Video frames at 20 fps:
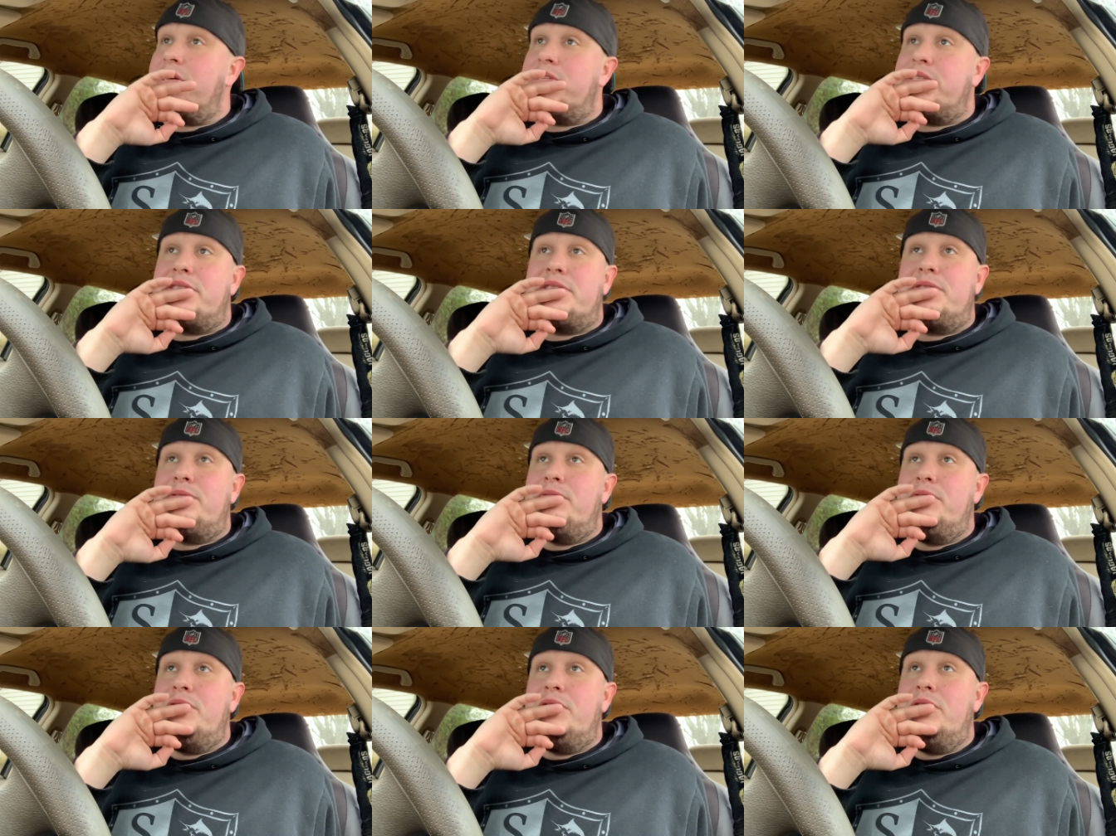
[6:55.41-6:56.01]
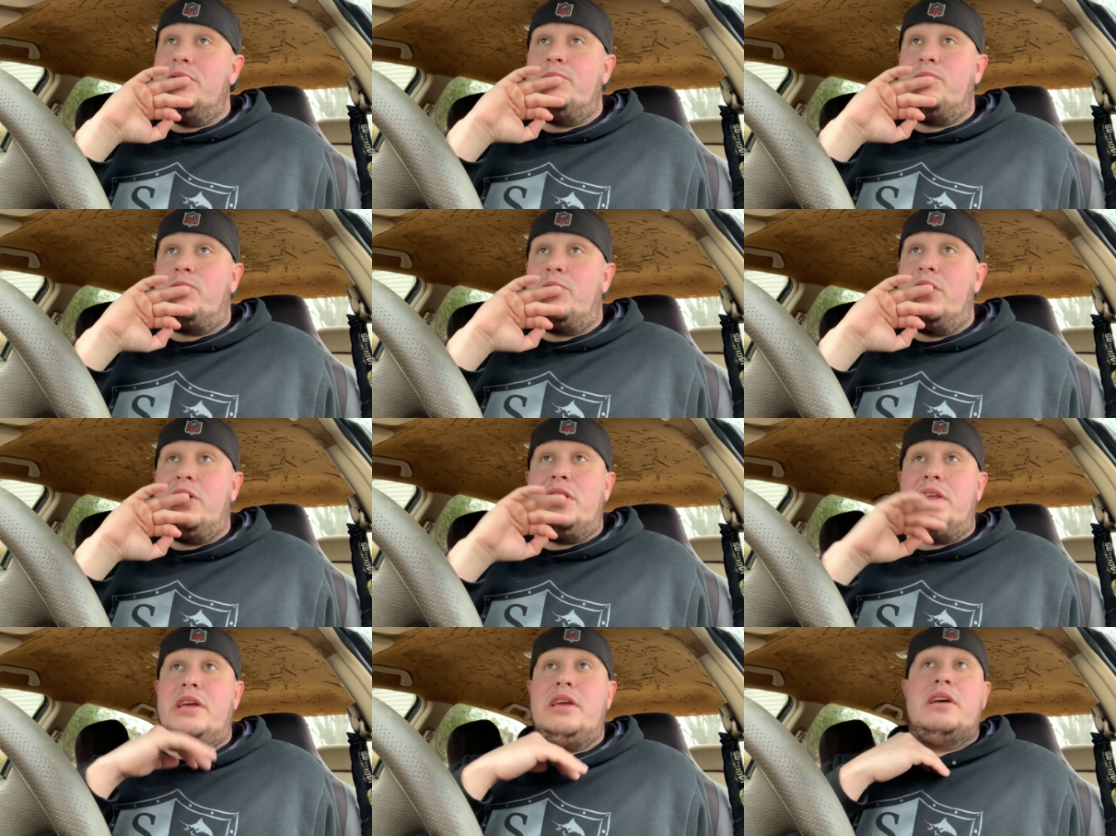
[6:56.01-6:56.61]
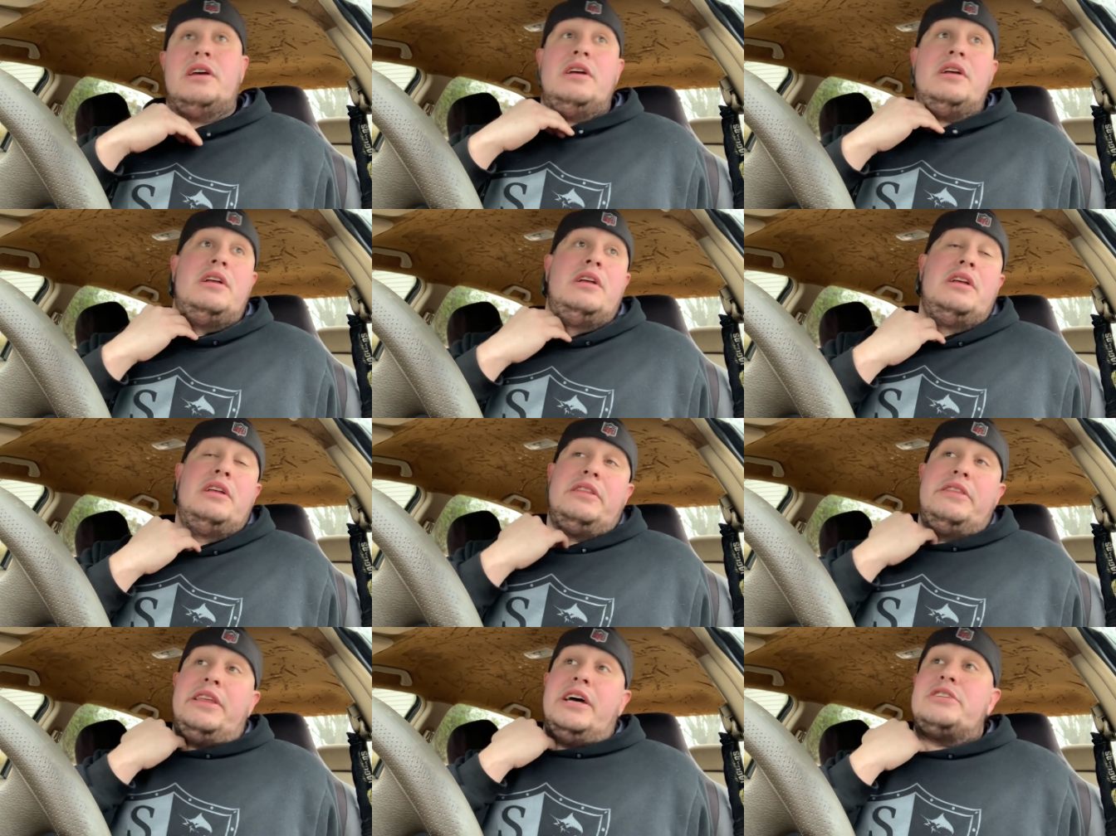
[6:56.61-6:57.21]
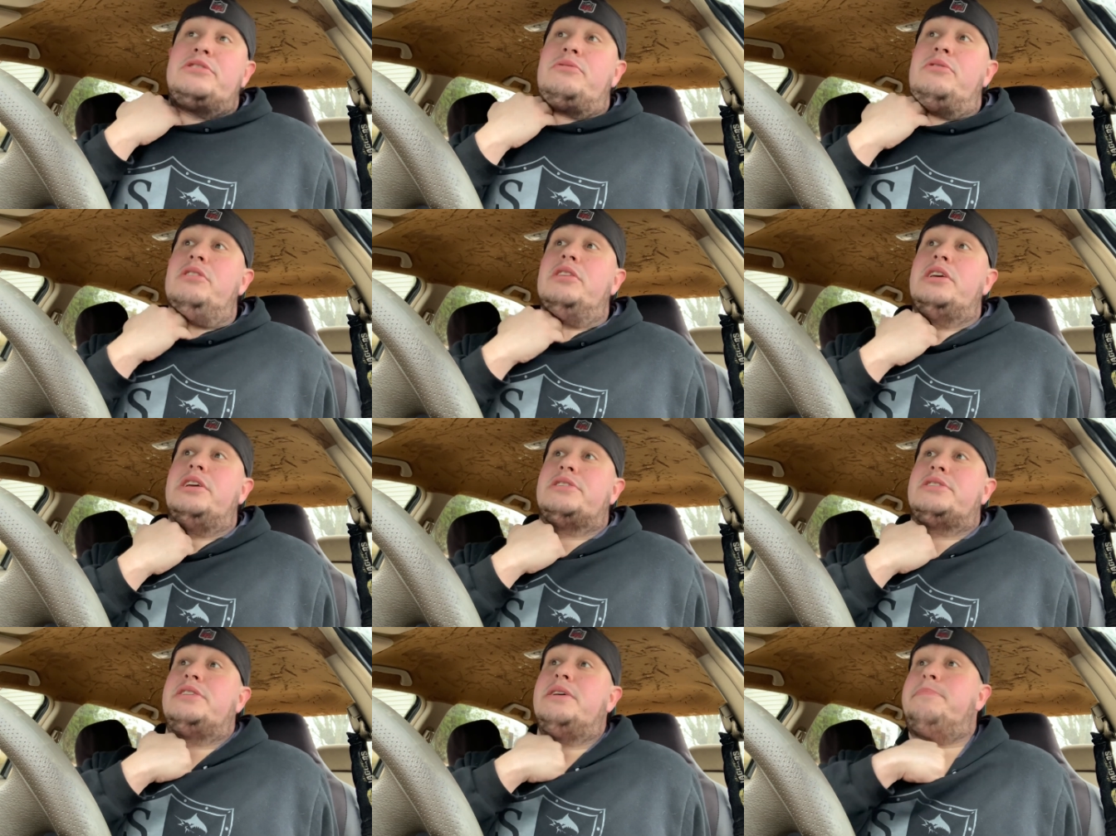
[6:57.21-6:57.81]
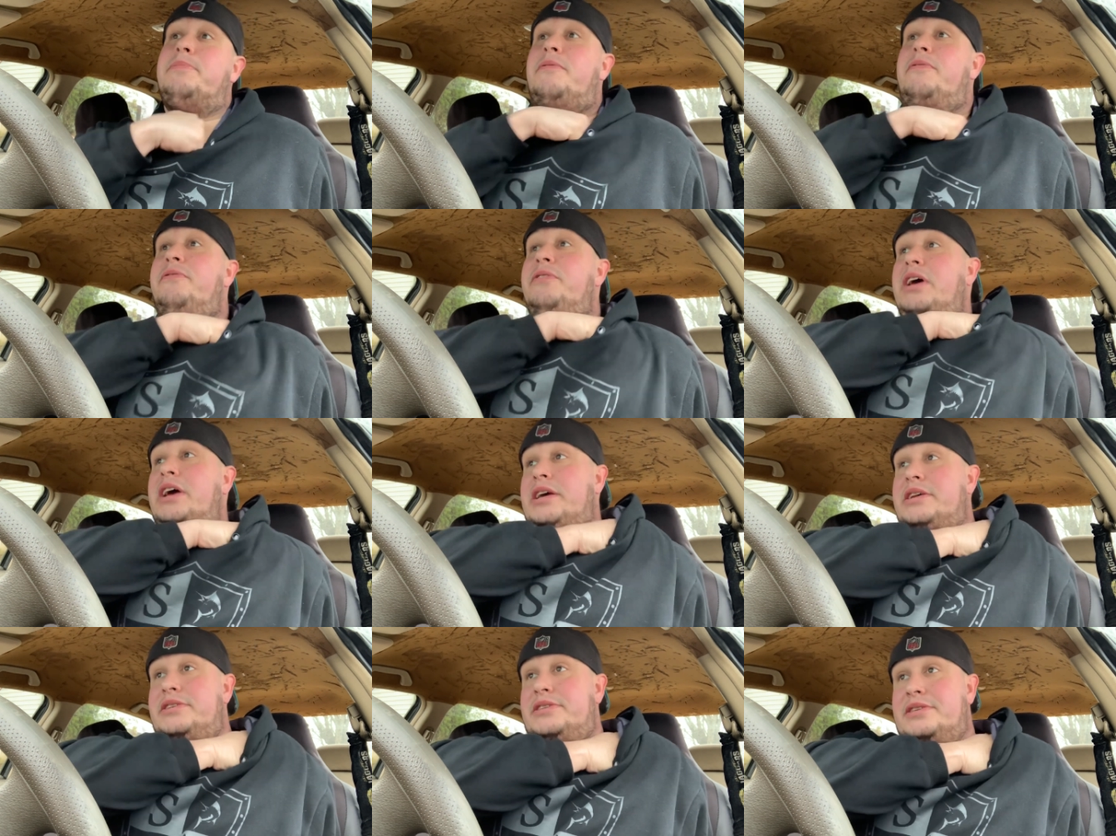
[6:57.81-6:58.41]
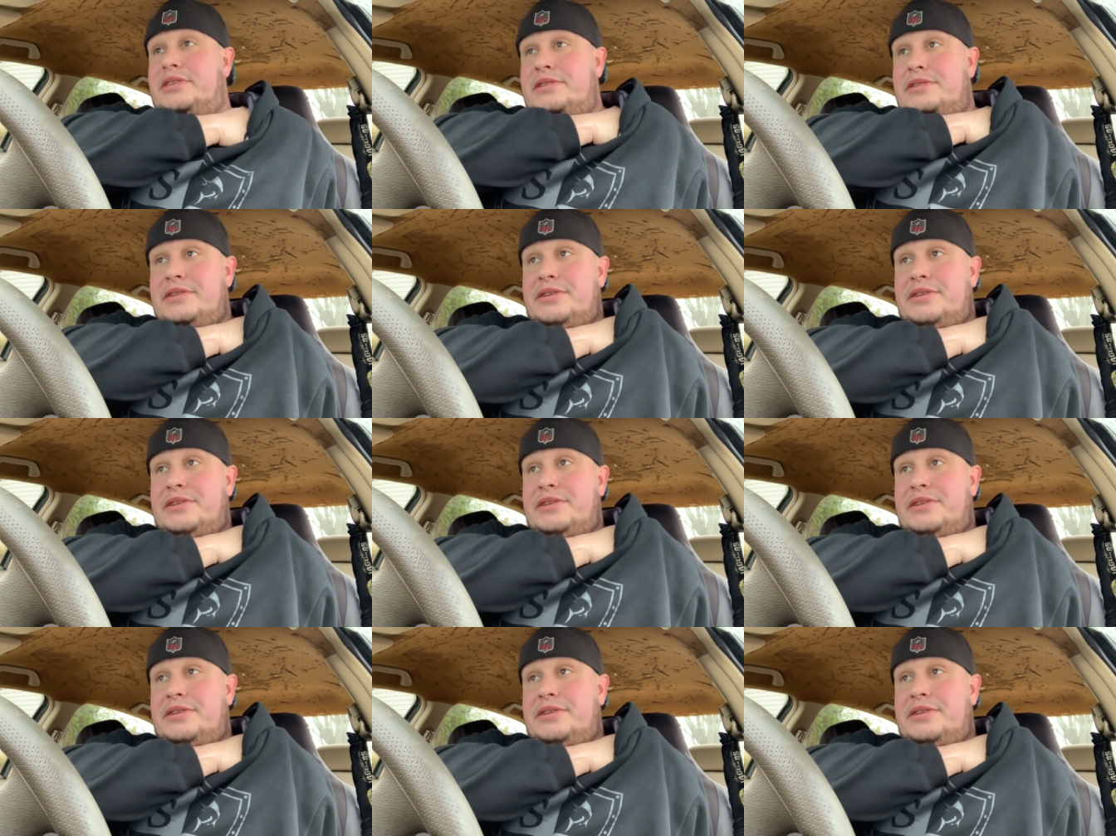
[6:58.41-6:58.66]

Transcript: It's really that's really a simple fix.